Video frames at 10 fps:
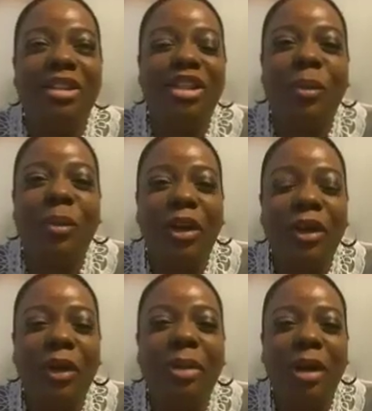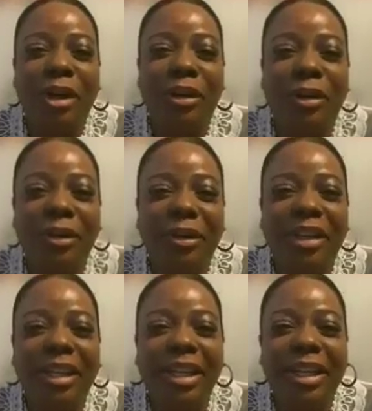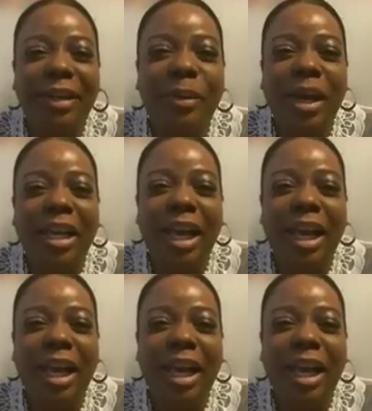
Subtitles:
actually working on a butter right